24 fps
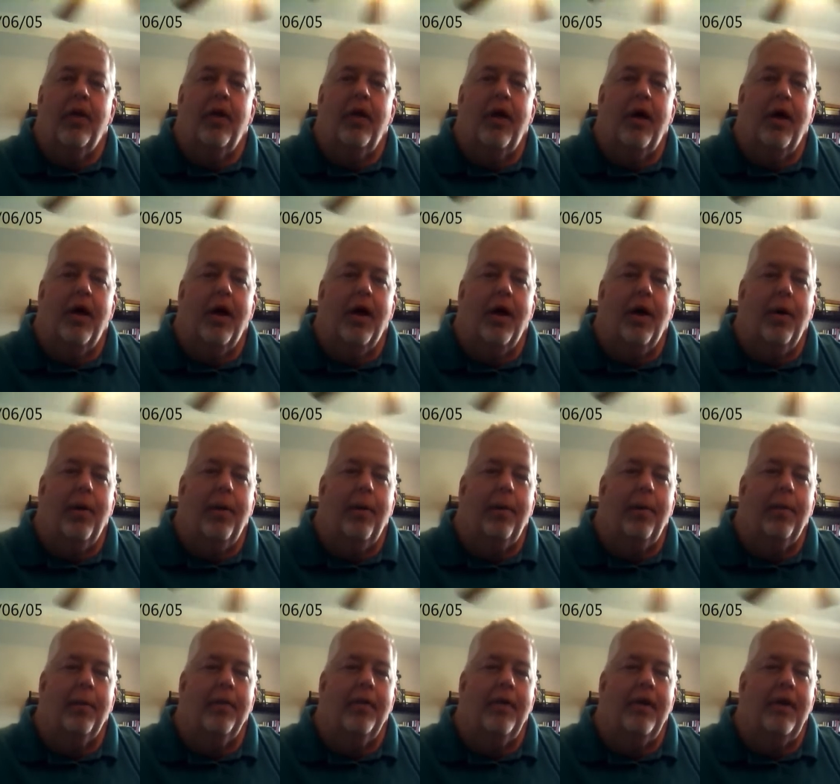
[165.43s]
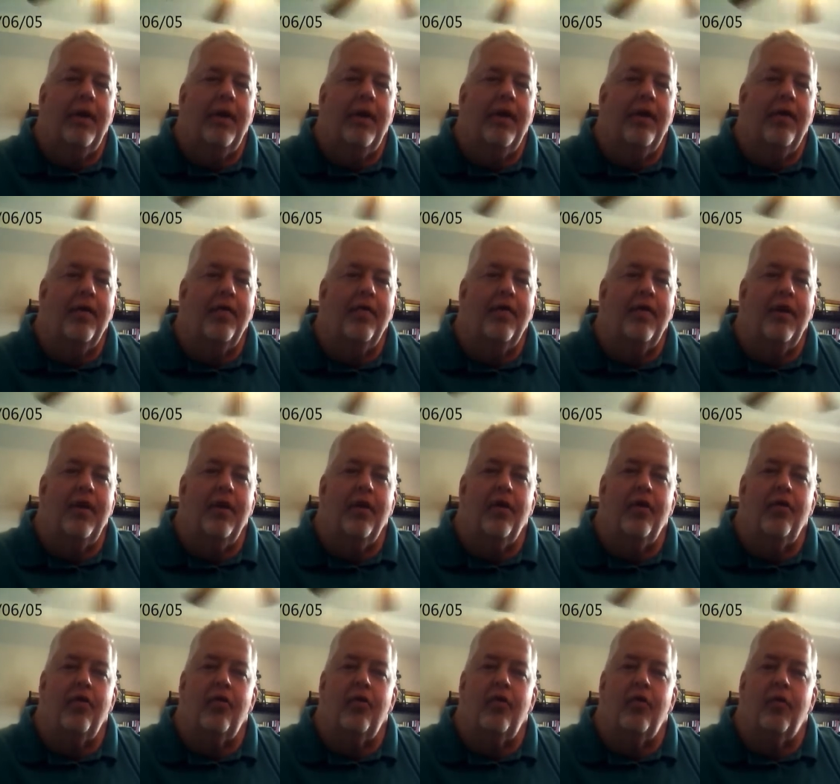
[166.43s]
Um, he is
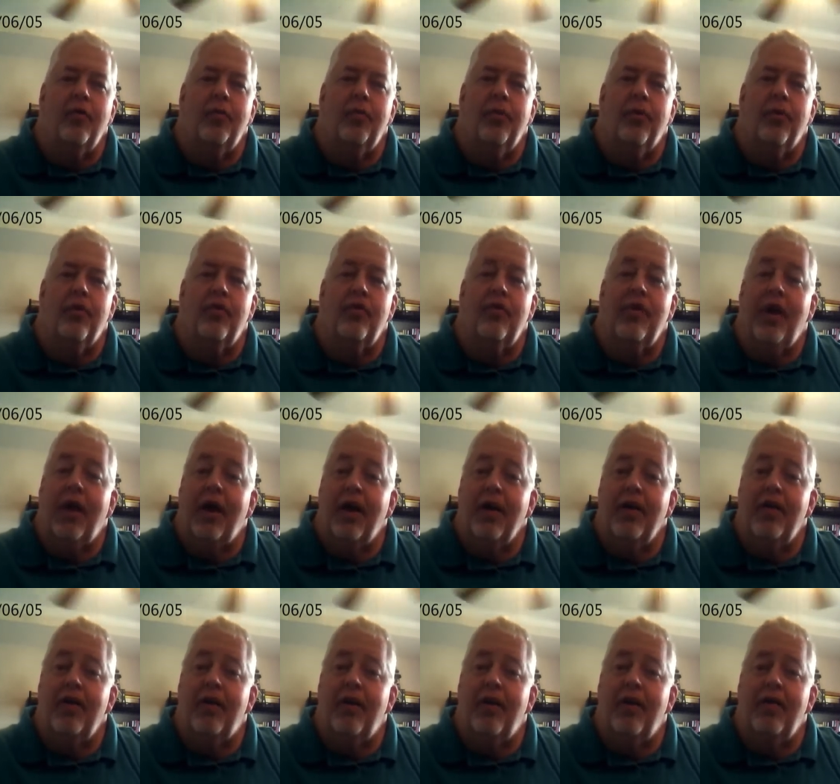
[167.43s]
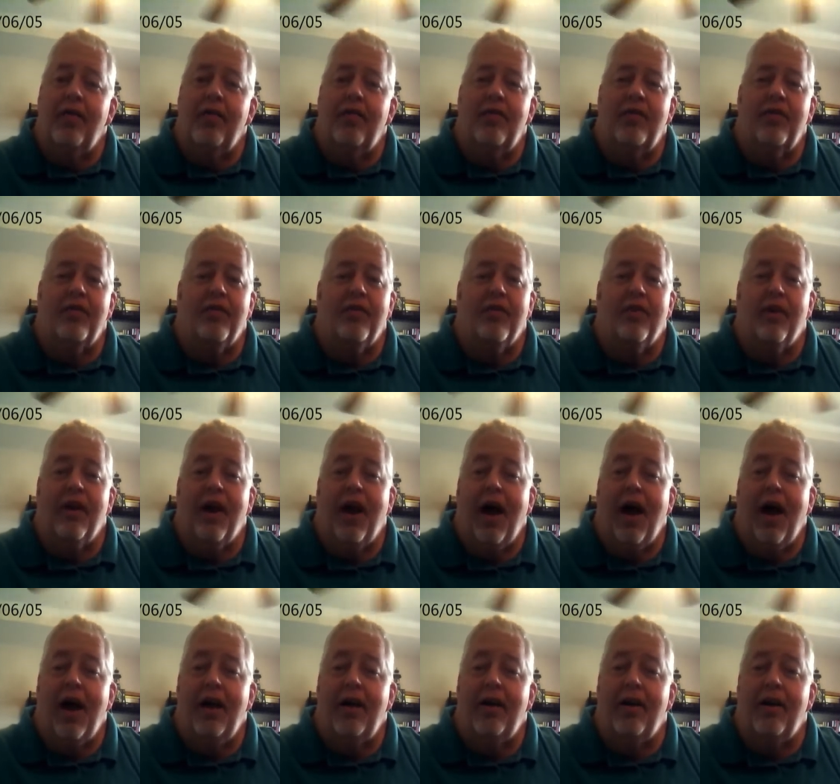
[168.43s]
here to protect us, to
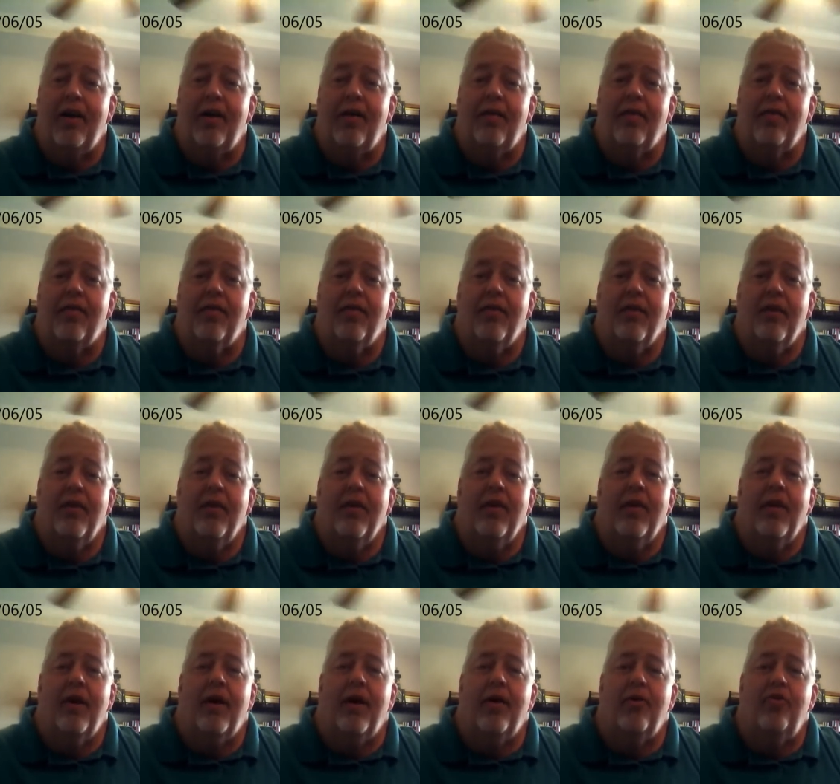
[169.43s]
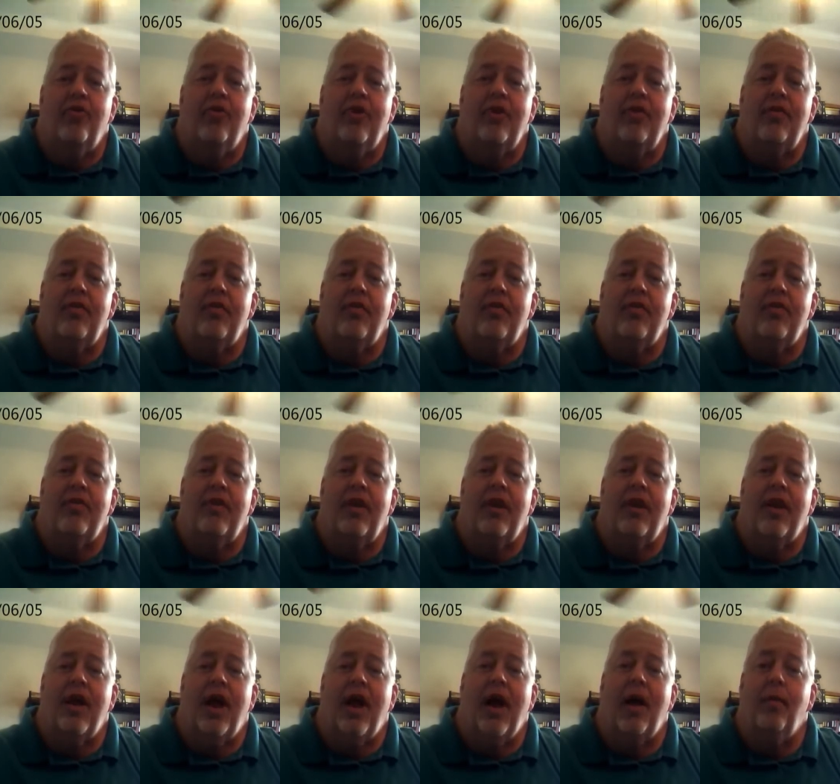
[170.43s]
guide us, uh, Jesus
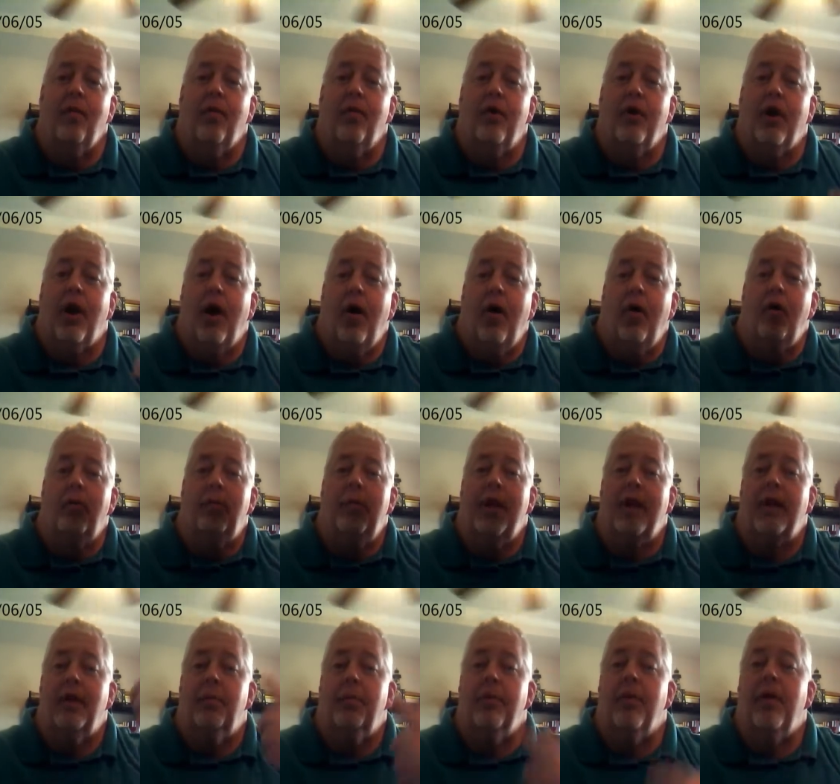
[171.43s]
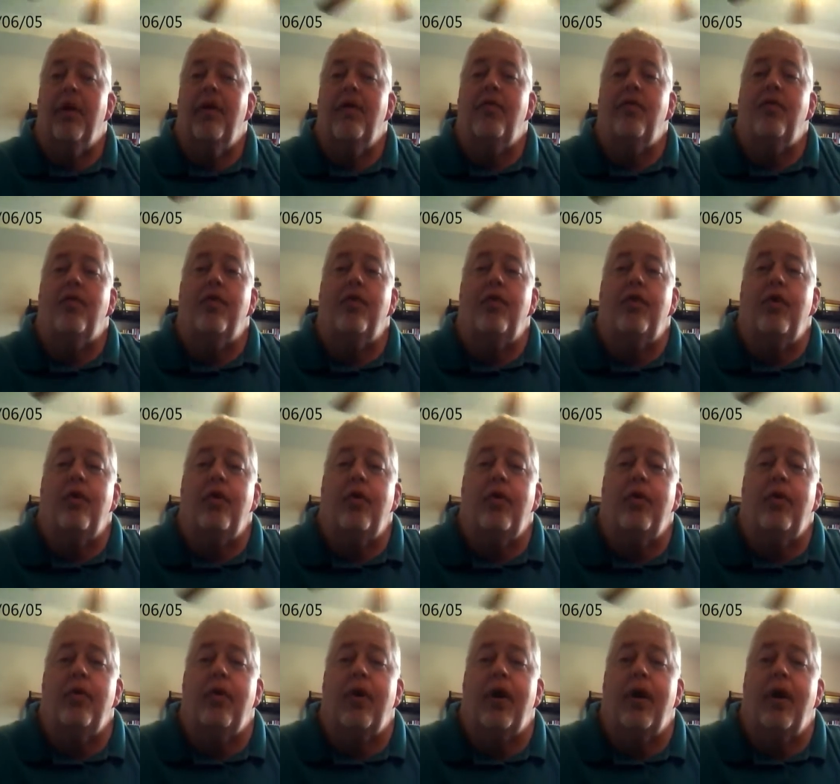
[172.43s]
said, I will go and make a place for
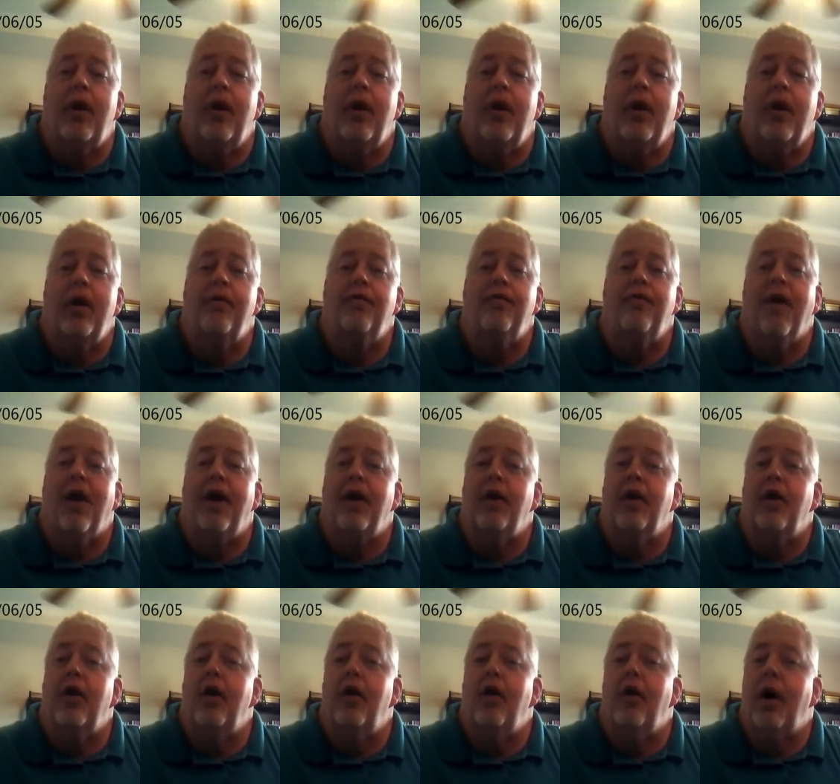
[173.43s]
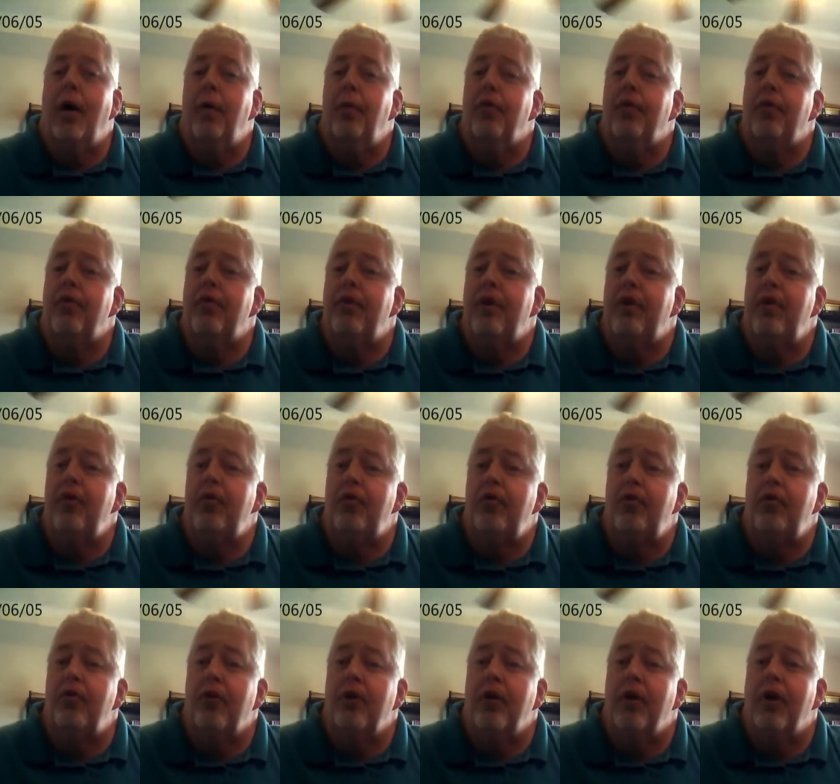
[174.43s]
you, and if I go, I will send
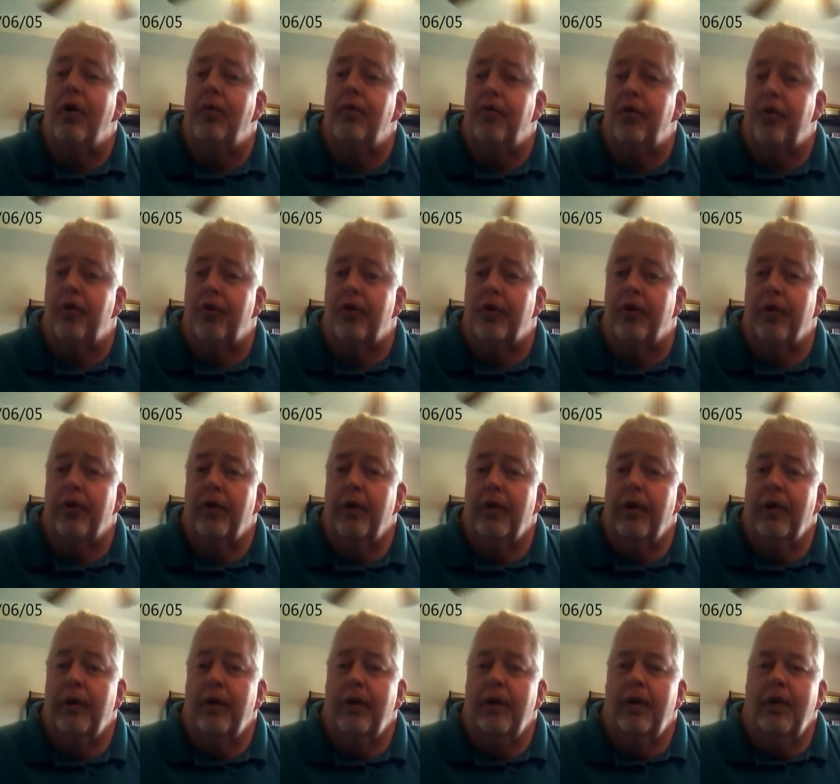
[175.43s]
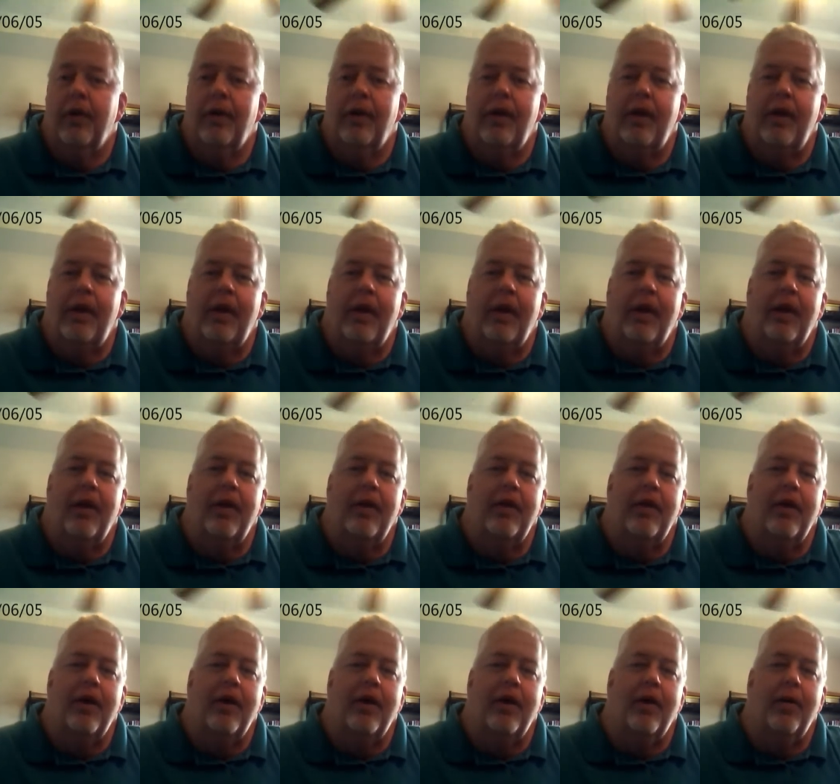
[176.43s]
you the Comforter. And
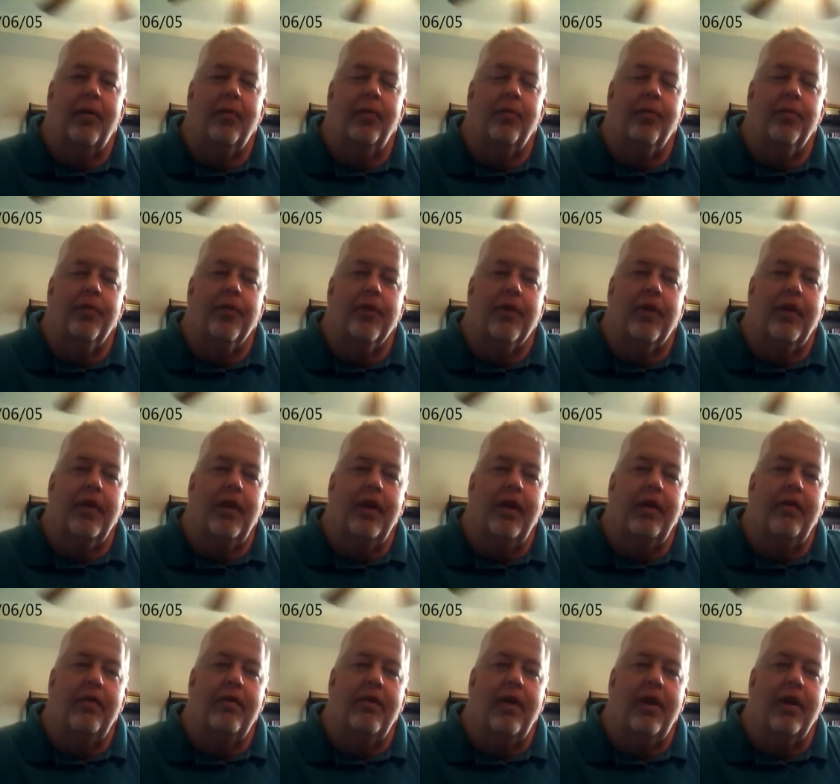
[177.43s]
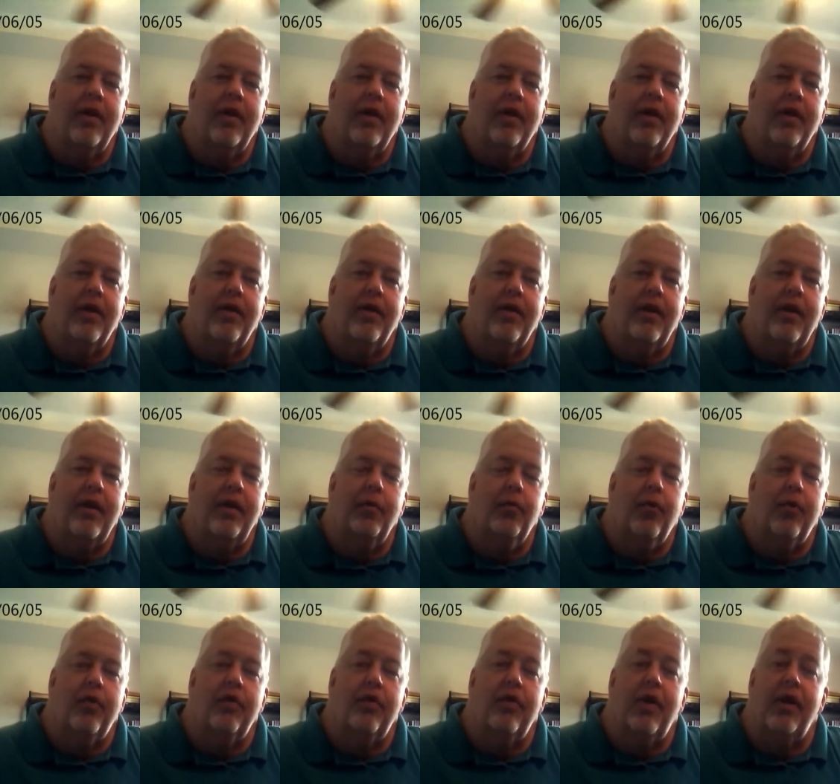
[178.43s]
um, he said that he
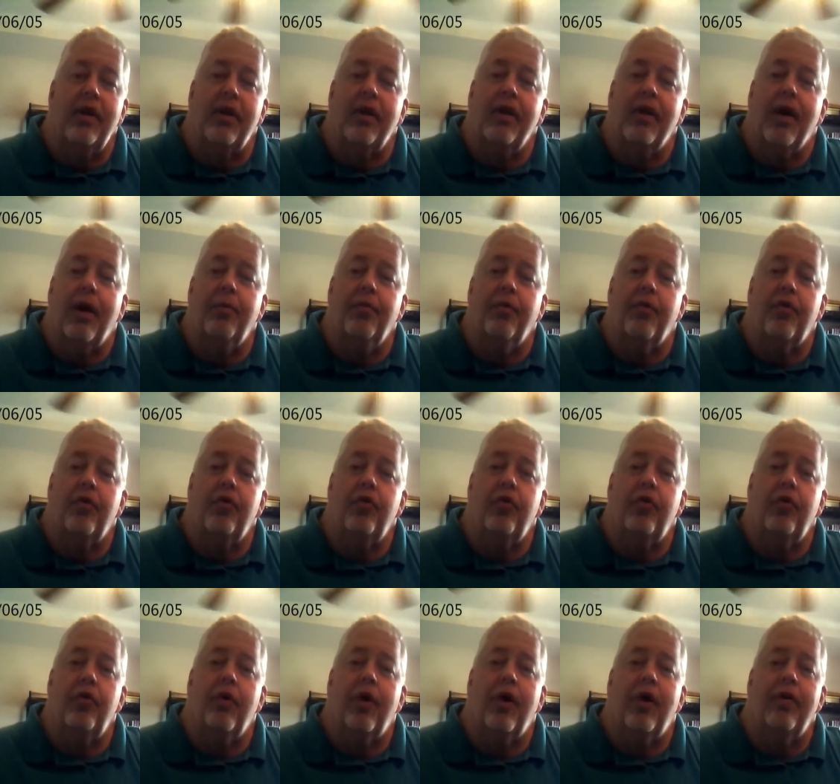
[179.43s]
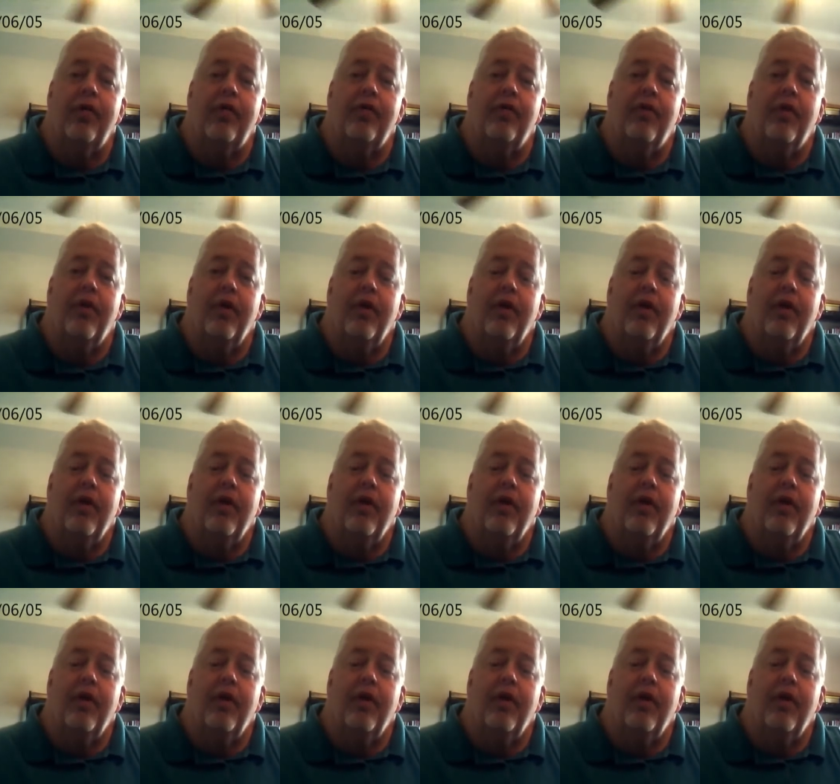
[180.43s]
would send the Comforter to us,